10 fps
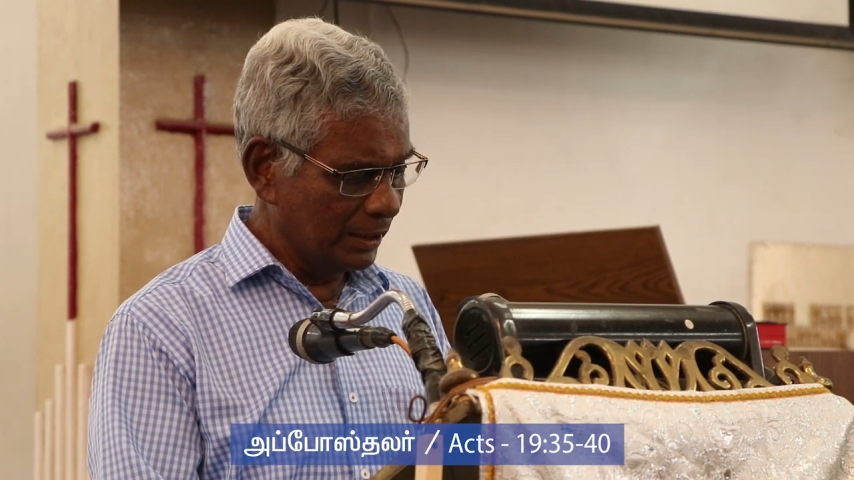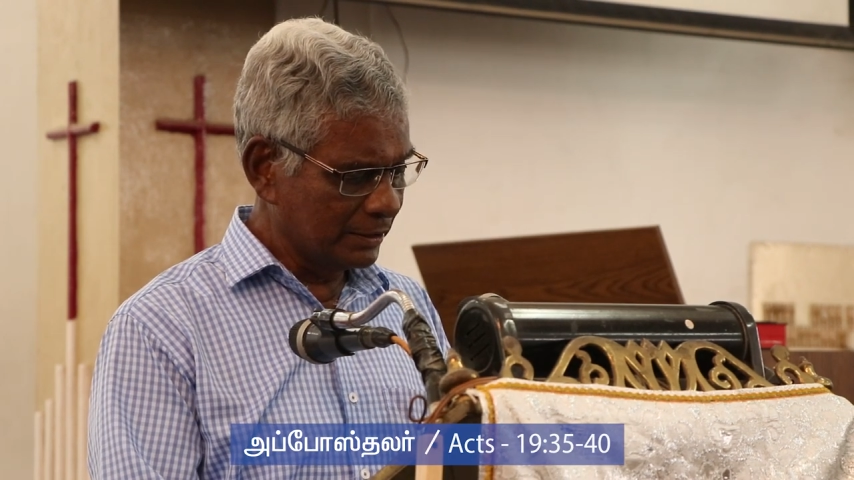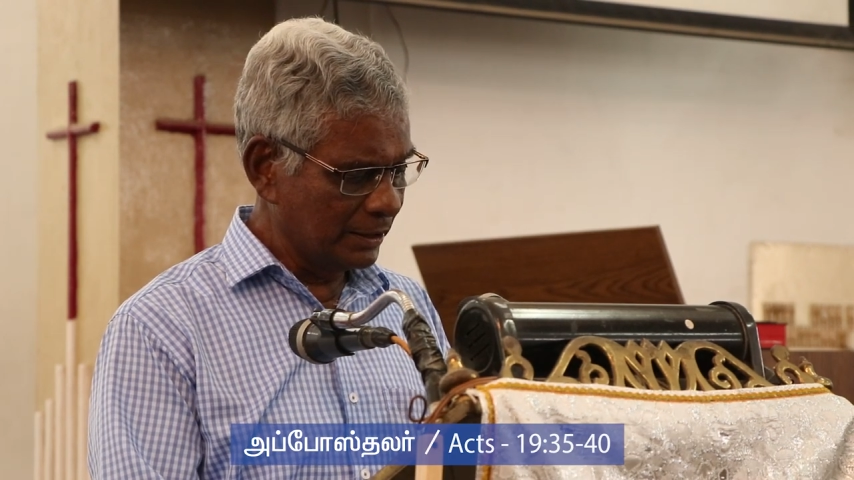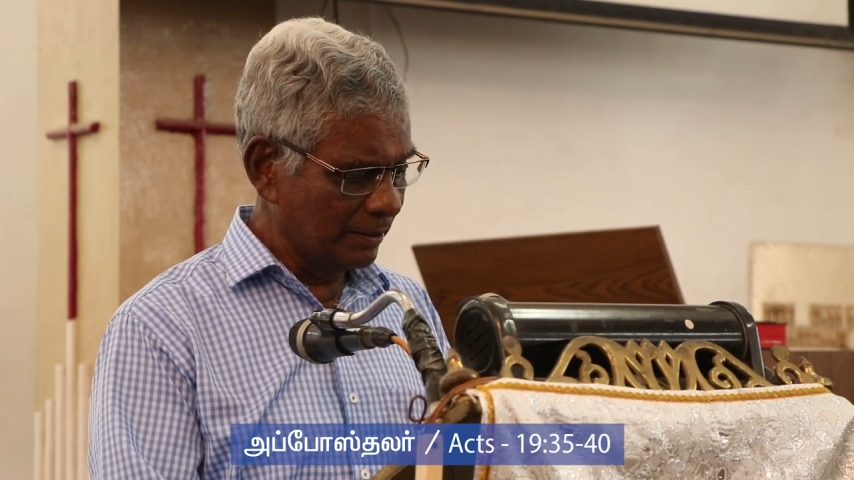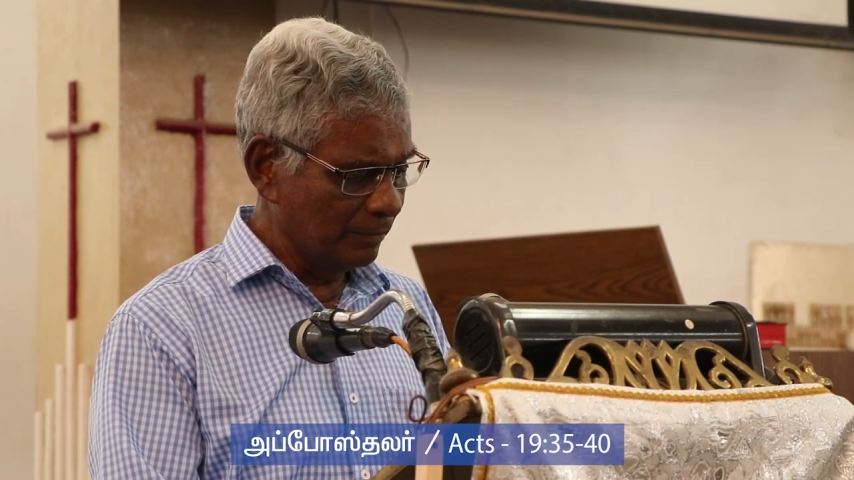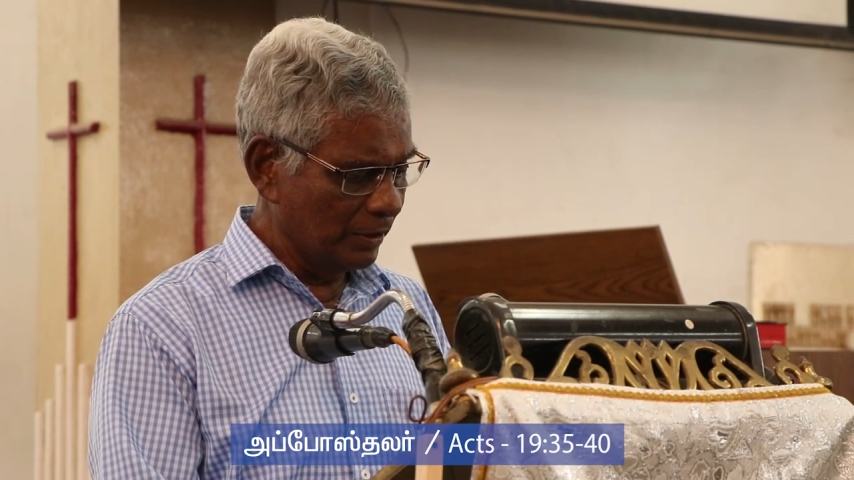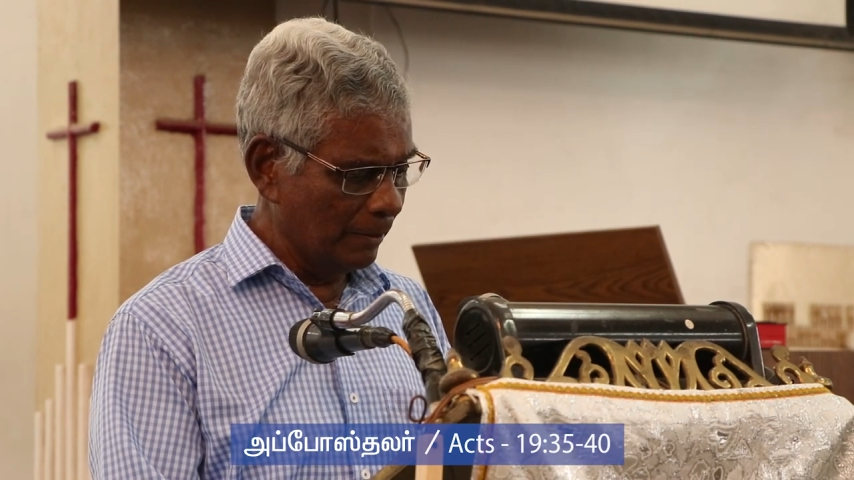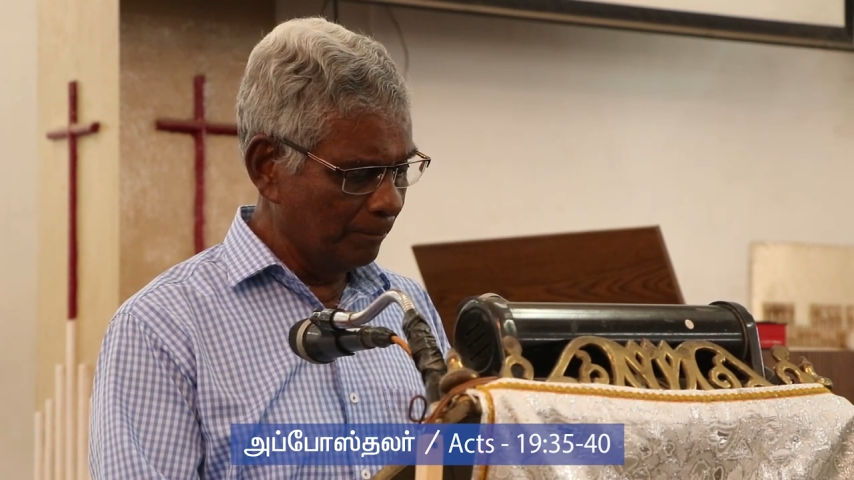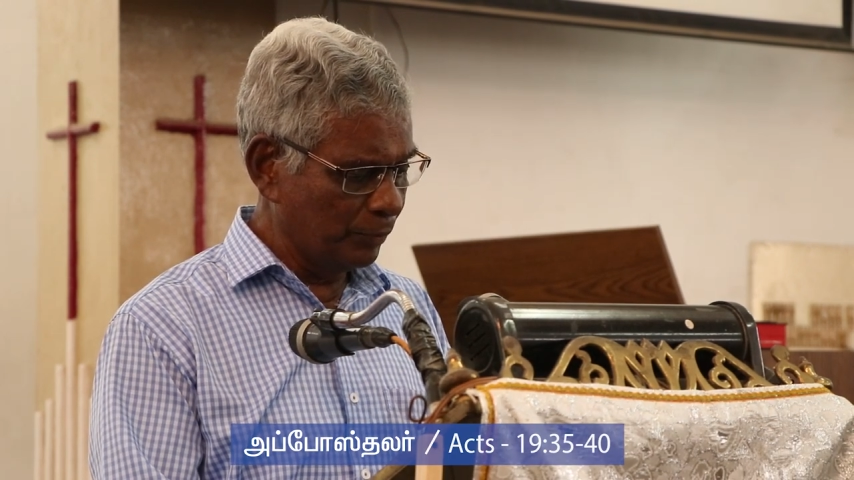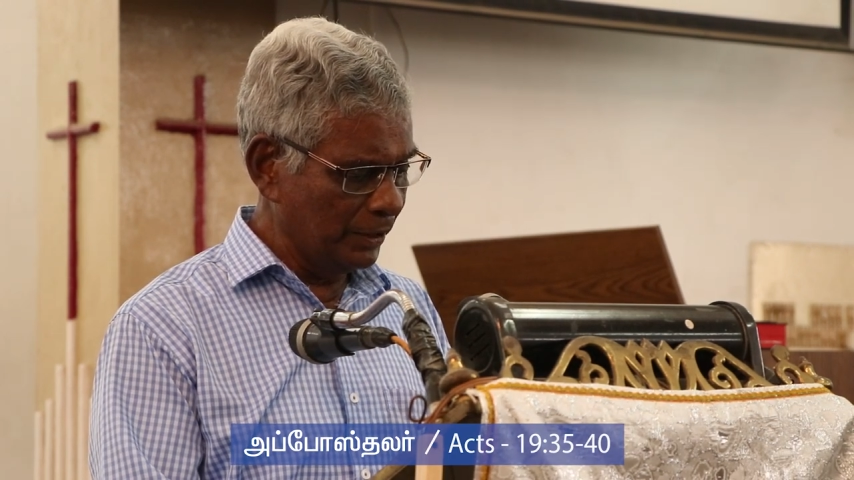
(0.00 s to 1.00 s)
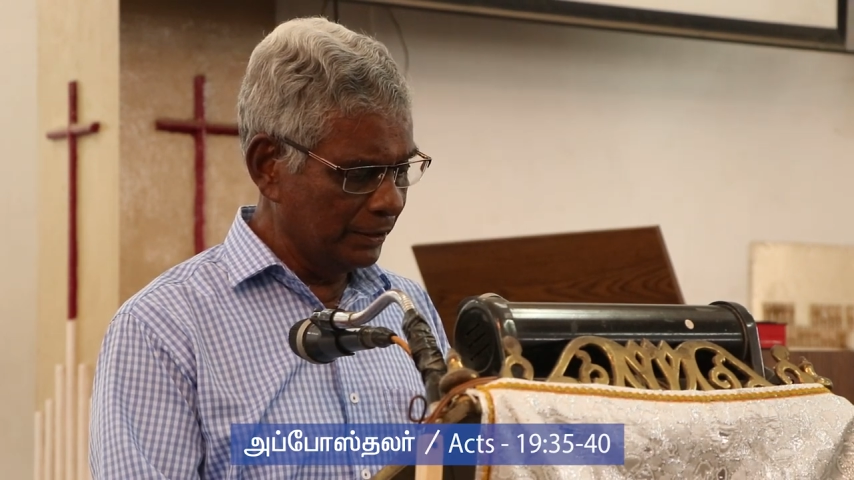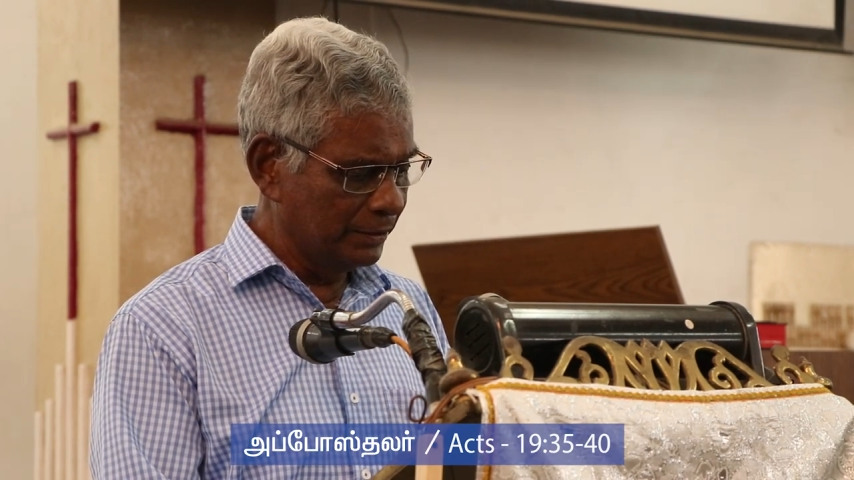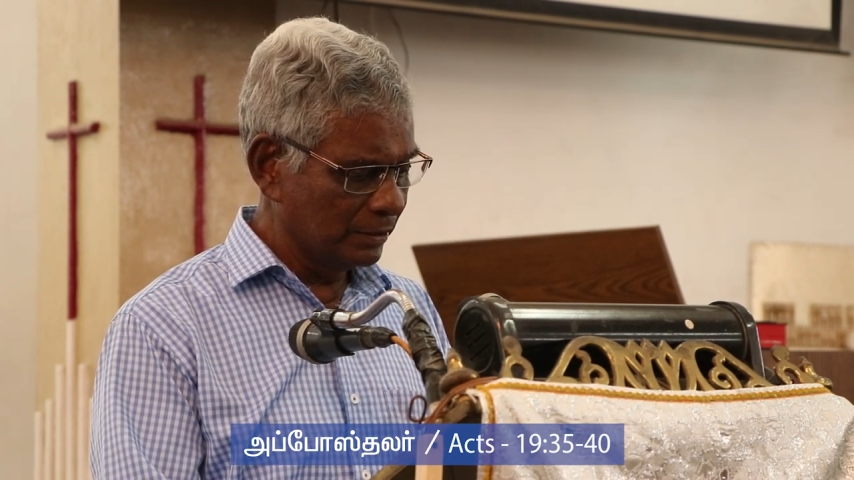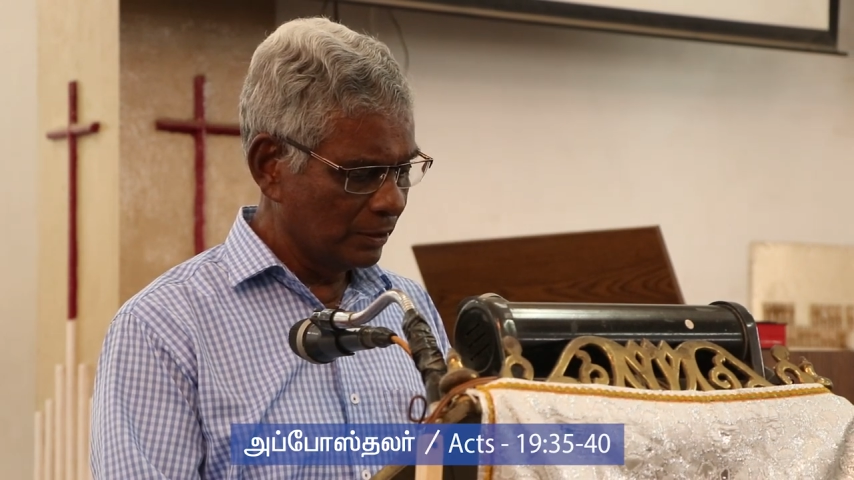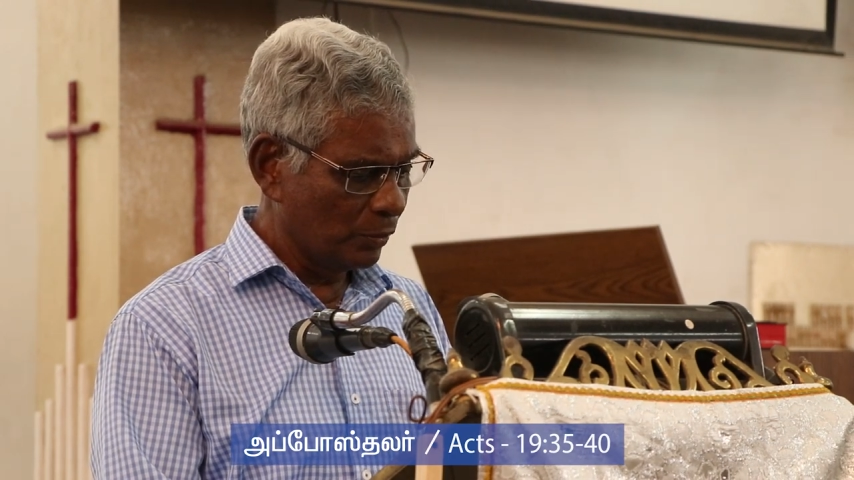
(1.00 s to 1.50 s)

Let them implead